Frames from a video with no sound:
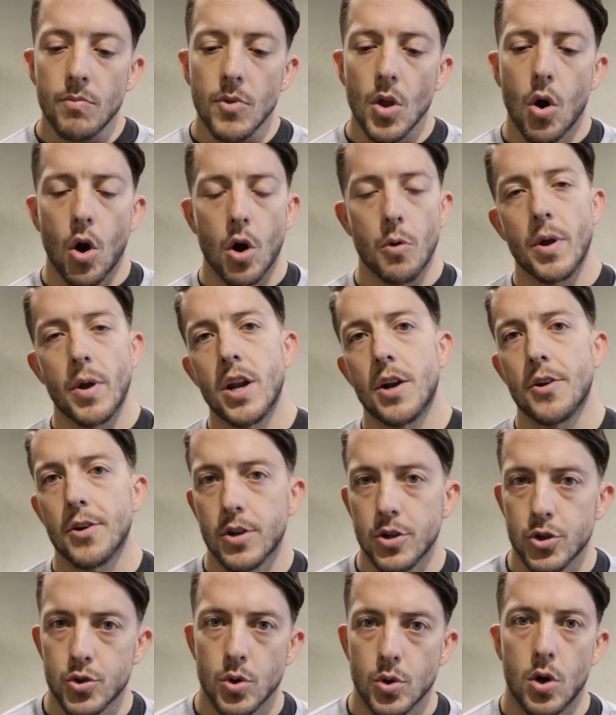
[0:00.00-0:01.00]
heart rate under
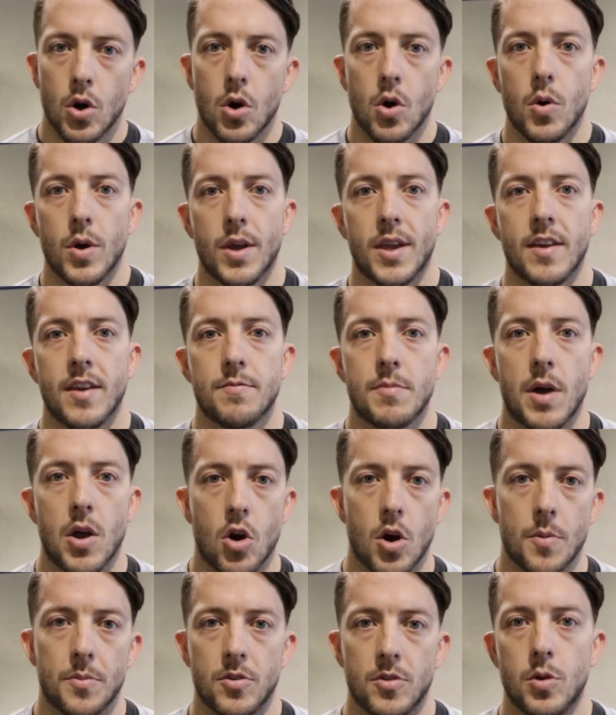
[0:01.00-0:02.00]
control and give my
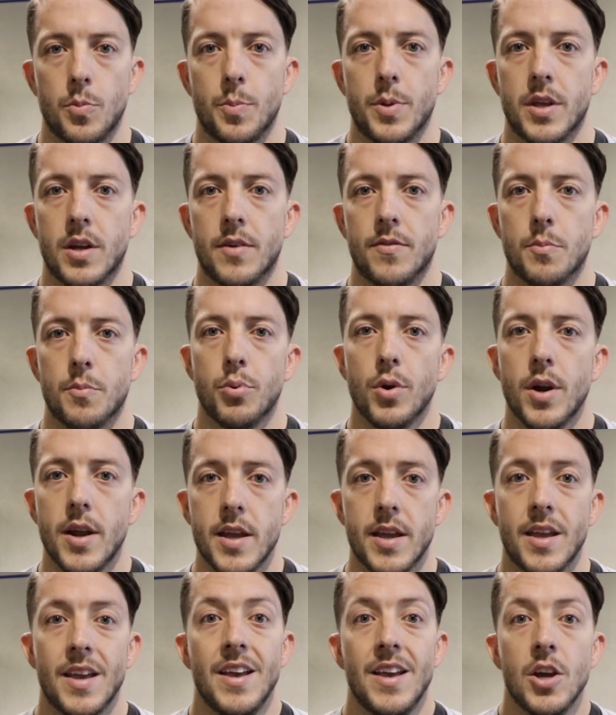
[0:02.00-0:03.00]
arms a little bit of a
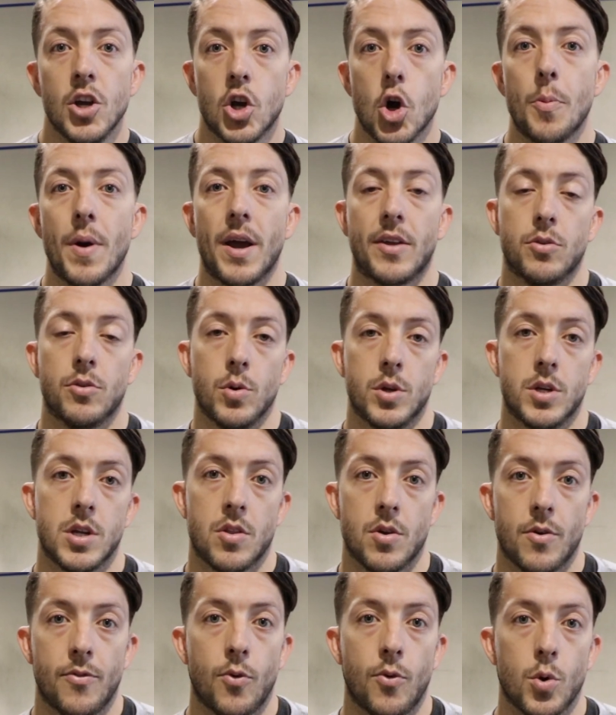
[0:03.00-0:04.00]
break. Go back through
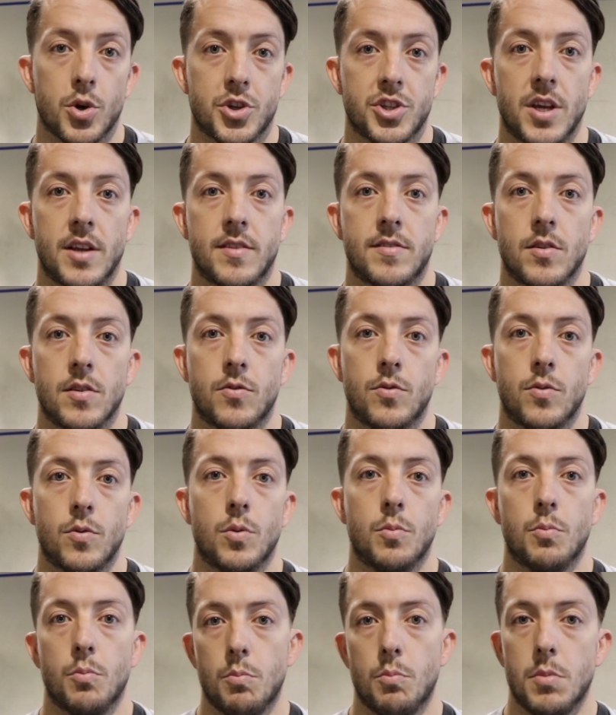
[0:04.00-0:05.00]
another 4 sets of
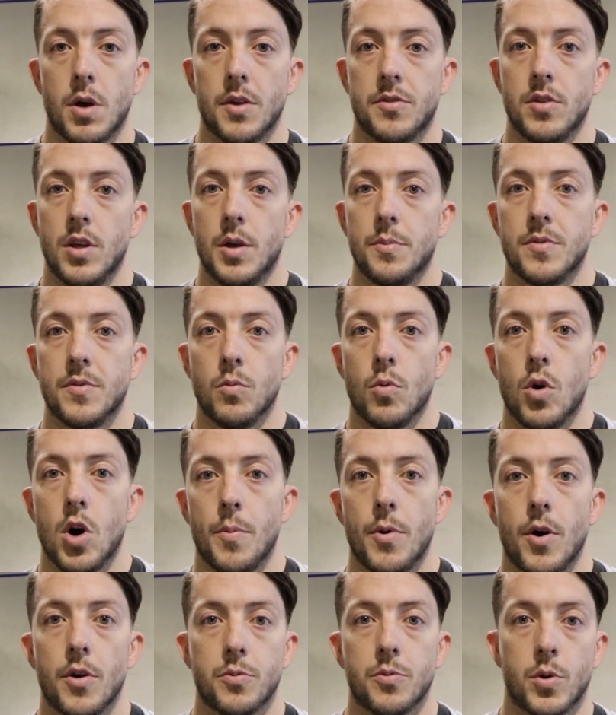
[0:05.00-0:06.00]
muscle ups and wall
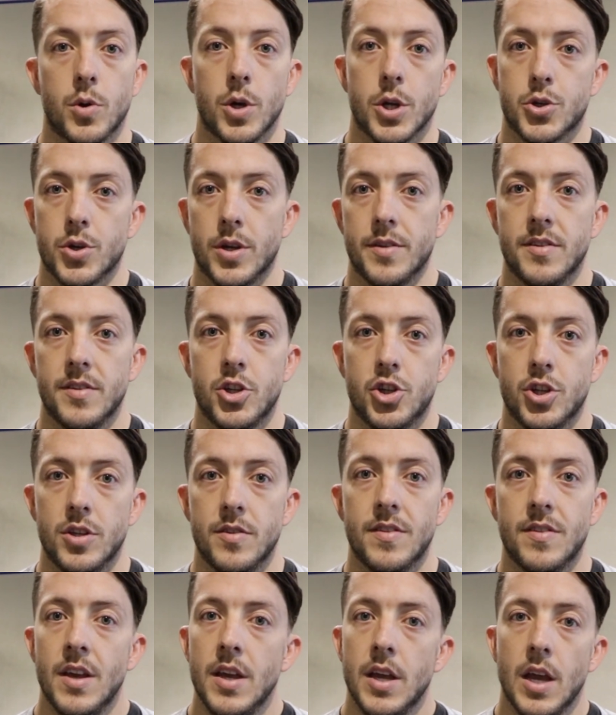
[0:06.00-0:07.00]
balls with quick
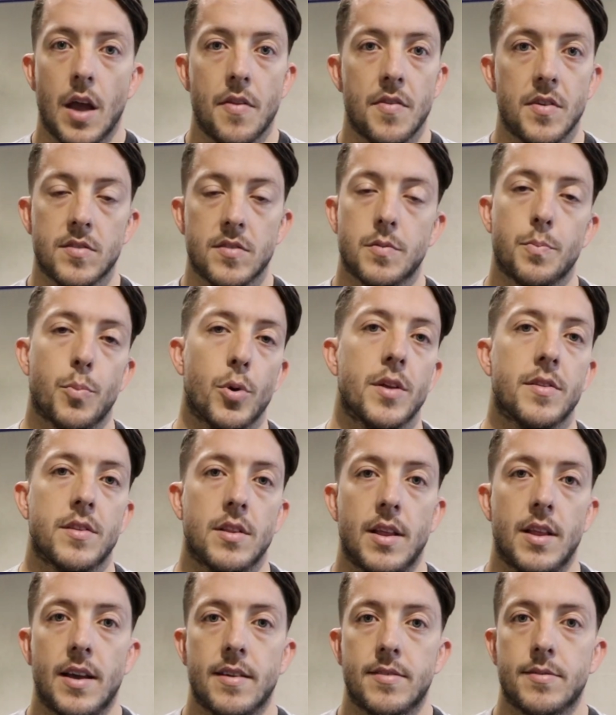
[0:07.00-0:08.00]
transitions, and then sprint the
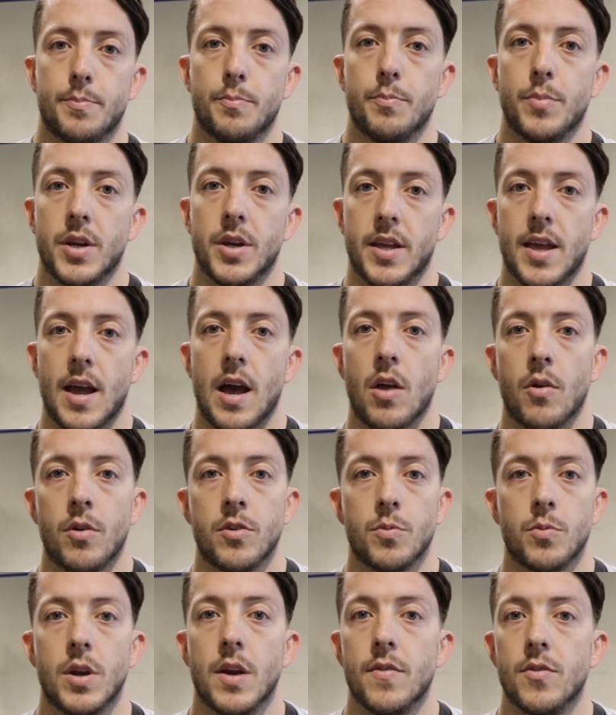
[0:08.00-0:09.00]
last bit of
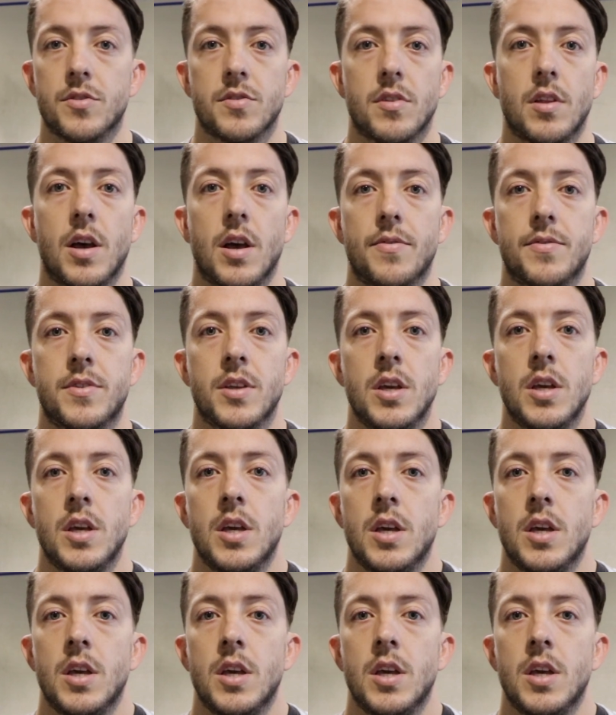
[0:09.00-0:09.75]
calories, whatever's left.